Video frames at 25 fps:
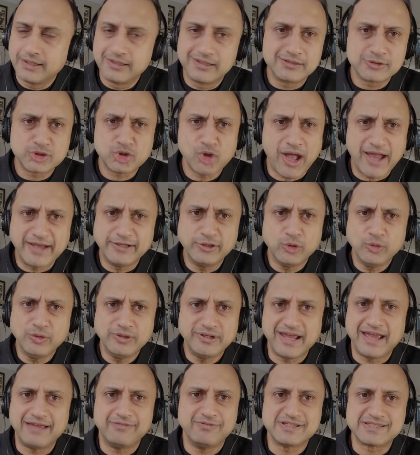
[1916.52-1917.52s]
Uh, so I
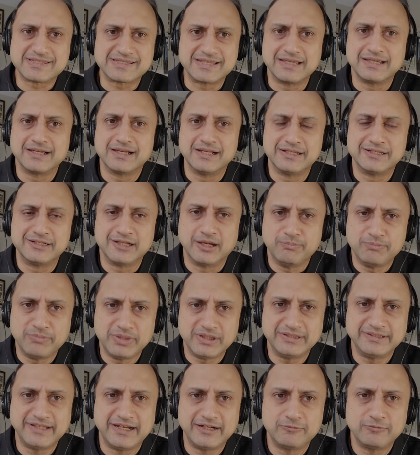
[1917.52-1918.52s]
don't have a single
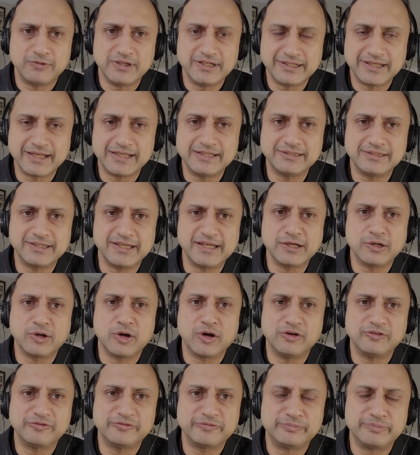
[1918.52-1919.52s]
number that one can think
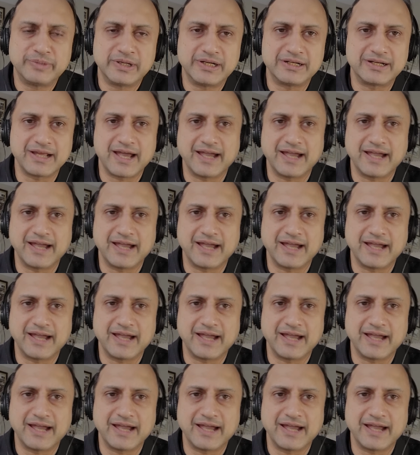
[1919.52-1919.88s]
of, but